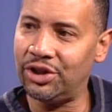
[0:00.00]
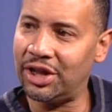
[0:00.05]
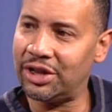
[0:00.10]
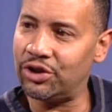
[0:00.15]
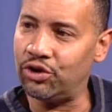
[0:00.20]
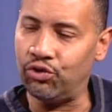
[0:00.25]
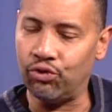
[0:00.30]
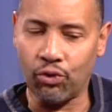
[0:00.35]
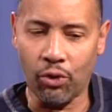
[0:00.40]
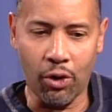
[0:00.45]

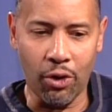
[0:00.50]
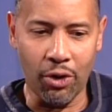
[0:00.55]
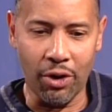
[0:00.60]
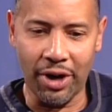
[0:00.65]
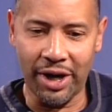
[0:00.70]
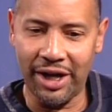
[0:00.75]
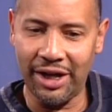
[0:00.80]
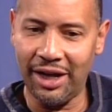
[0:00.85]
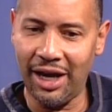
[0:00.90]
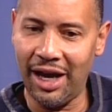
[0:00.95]
just
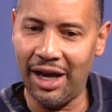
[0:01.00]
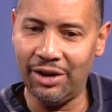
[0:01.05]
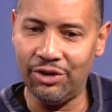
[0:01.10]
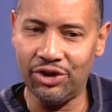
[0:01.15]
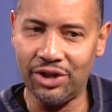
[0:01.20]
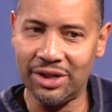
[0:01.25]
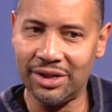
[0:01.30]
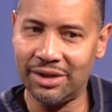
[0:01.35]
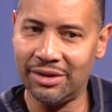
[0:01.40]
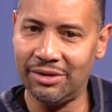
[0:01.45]
drawing and
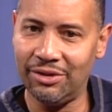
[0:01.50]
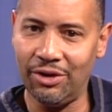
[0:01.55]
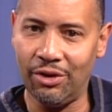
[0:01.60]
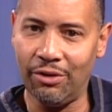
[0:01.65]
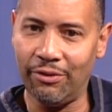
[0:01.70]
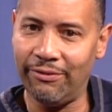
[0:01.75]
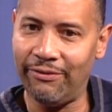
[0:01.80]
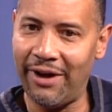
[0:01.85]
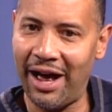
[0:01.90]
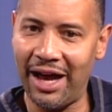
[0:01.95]
just you
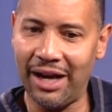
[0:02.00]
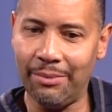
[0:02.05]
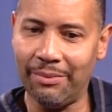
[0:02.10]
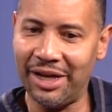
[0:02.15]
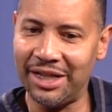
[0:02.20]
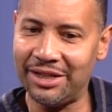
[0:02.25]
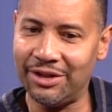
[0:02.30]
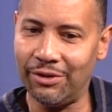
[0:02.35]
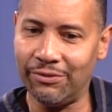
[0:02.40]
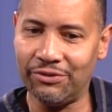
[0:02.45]
know finding
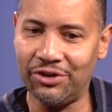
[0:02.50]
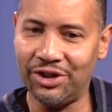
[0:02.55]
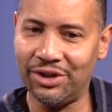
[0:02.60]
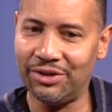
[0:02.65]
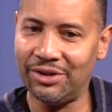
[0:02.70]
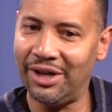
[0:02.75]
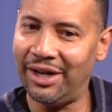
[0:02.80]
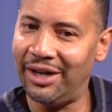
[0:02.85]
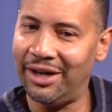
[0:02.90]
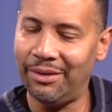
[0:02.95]
myself
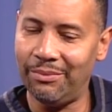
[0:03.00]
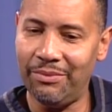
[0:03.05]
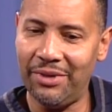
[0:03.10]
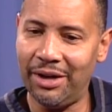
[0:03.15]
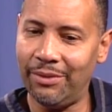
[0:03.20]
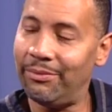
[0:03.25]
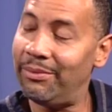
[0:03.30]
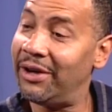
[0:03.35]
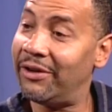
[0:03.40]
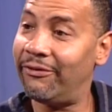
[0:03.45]
just
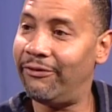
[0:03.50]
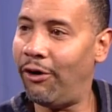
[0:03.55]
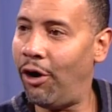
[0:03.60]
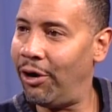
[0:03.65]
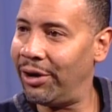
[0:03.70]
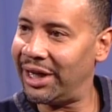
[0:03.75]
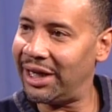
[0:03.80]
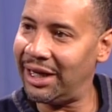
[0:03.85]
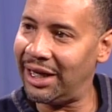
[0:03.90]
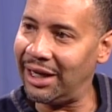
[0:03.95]
be, be
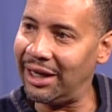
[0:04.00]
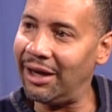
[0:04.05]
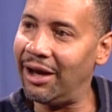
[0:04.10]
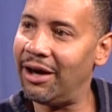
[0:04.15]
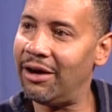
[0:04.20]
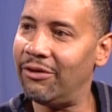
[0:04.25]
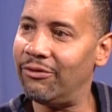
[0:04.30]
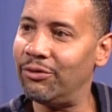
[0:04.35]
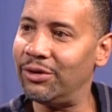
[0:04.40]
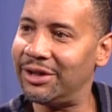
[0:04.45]
falling in
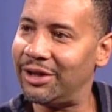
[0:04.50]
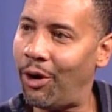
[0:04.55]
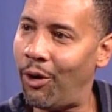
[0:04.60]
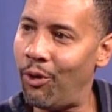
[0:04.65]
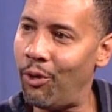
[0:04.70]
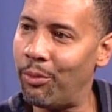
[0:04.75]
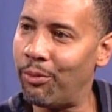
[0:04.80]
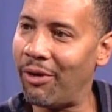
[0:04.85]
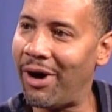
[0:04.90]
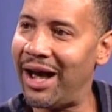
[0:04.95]
love with the
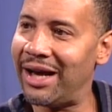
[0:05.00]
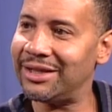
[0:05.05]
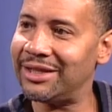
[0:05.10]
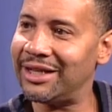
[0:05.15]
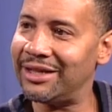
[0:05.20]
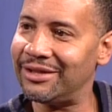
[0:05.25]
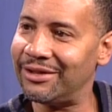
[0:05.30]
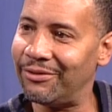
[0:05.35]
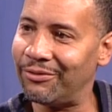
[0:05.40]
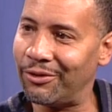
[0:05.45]
whole
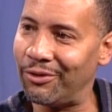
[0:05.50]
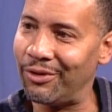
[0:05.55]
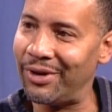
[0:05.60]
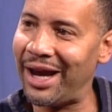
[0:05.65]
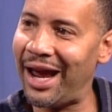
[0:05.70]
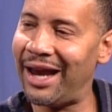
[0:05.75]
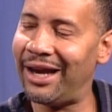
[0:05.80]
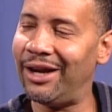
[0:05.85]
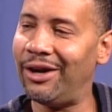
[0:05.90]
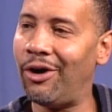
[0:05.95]
process of
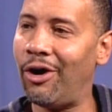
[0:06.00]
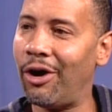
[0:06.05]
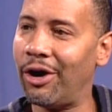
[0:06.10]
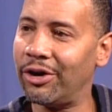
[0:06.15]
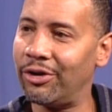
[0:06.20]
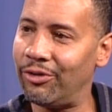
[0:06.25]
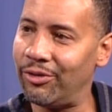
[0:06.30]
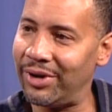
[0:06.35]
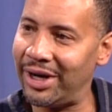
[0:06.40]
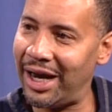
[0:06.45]
creating
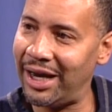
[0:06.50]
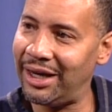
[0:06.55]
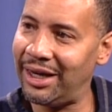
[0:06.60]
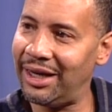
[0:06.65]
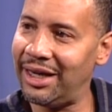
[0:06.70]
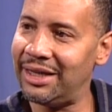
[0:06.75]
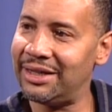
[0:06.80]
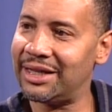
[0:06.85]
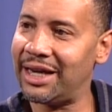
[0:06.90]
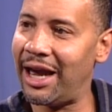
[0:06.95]
art,
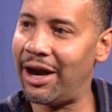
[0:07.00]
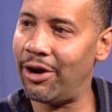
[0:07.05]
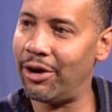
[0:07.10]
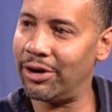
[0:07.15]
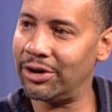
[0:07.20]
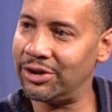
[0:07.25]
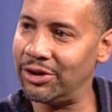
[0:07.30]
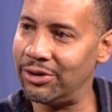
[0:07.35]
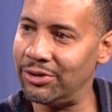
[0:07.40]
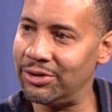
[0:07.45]
creating these
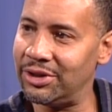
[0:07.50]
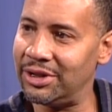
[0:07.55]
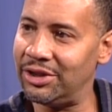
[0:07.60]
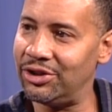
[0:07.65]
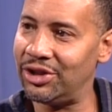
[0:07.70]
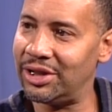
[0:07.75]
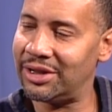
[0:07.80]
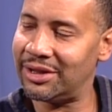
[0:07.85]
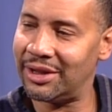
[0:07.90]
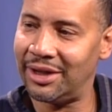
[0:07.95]
characters, and
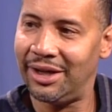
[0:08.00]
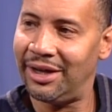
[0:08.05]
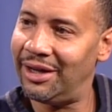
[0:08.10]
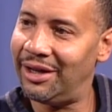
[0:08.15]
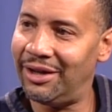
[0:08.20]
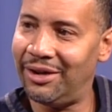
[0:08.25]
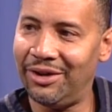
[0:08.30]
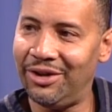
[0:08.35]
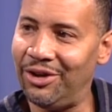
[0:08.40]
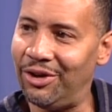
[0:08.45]
mm-hmm. just
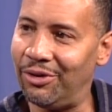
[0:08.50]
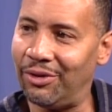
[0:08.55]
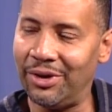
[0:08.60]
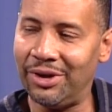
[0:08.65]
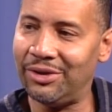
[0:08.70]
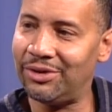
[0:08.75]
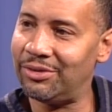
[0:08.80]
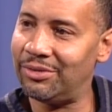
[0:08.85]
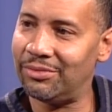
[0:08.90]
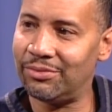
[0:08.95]
you know.
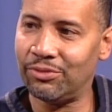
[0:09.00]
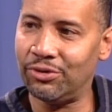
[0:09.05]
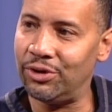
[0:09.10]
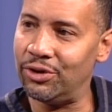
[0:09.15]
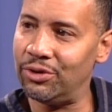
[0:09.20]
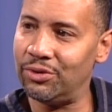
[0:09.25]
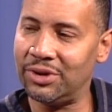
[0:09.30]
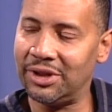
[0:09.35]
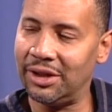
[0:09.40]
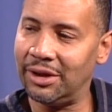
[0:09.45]
So when
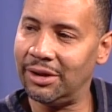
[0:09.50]
did